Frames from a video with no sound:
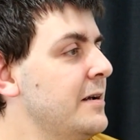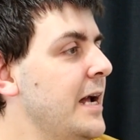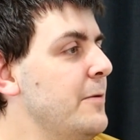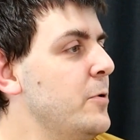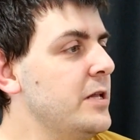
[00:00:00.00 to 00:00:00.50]

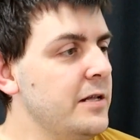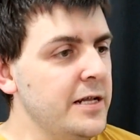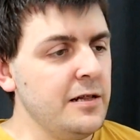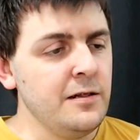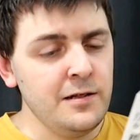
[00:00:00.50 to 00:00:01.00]
came with a
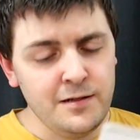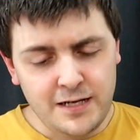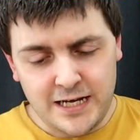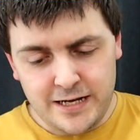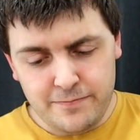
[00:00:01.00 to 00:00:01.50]
little
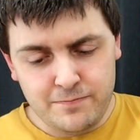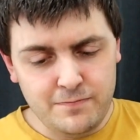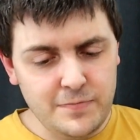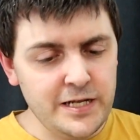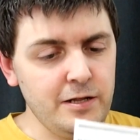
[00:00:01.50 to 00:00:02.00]

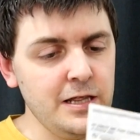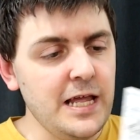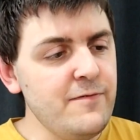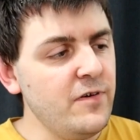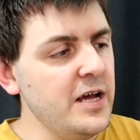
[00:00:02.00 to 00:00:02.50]

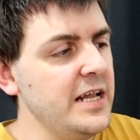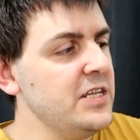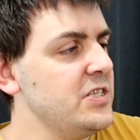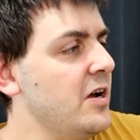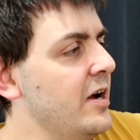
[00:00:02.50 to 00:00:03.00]
leaflet
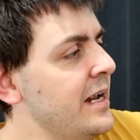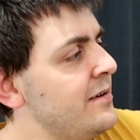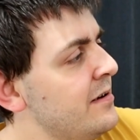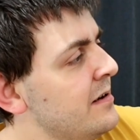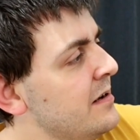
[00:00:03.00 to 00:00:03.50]

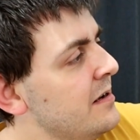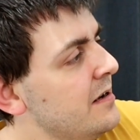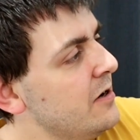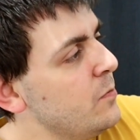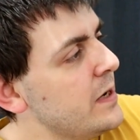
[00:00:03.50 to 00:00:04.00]
inside
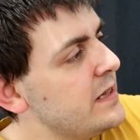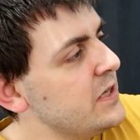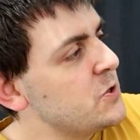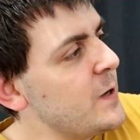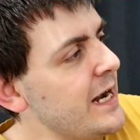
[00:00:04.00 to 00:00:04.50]
with
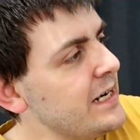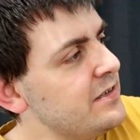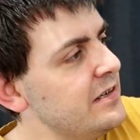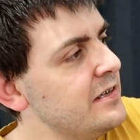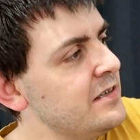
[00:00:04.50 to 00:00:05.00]
the
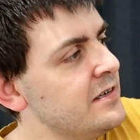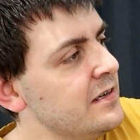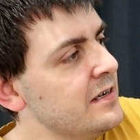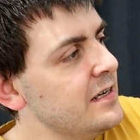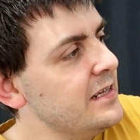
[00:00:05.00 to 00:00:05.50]
tracks and
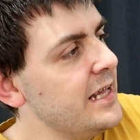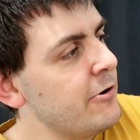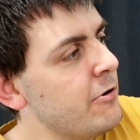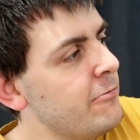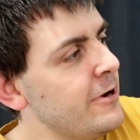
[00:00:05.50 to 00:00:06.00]

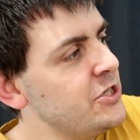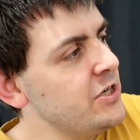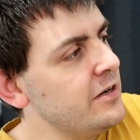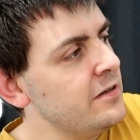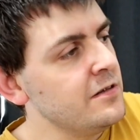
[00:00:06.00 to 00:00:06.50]
their
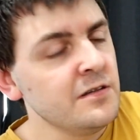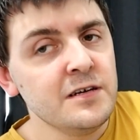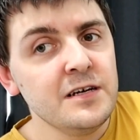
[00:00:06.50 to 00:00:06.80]
original